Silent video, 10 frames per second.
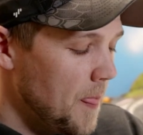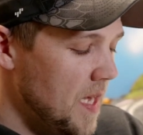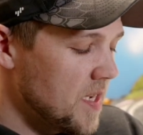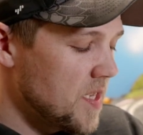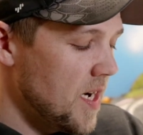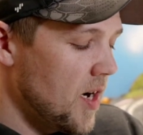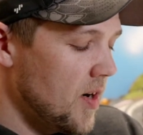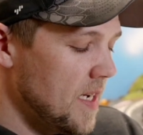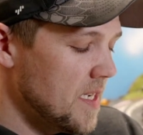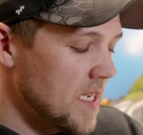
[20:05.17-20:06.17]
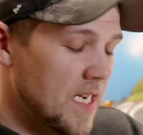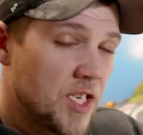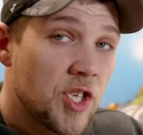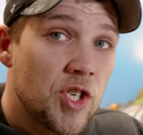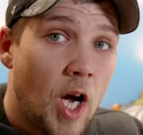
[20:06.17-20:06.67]
is there is a
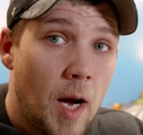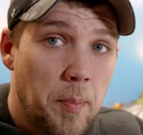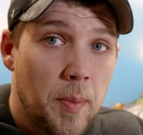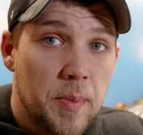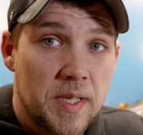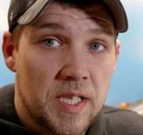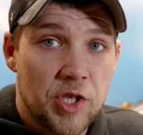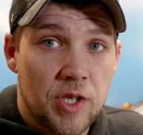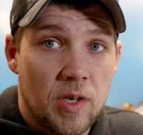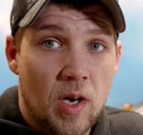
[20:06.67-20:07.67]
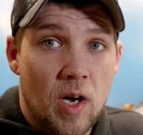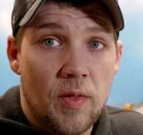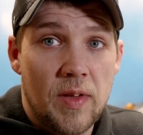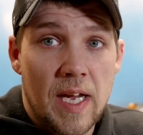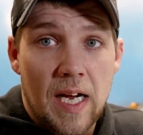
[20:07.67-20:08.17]
stop position on
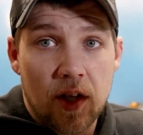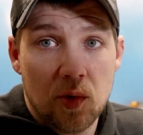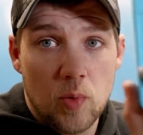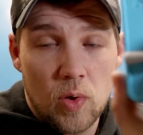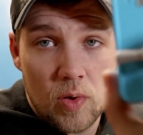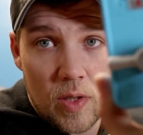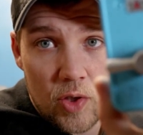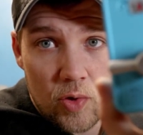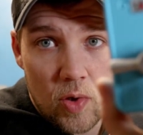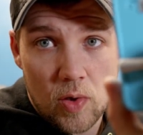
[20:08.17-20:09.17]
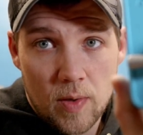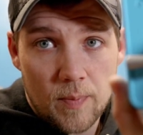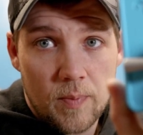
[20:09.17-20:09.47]
the actual controller.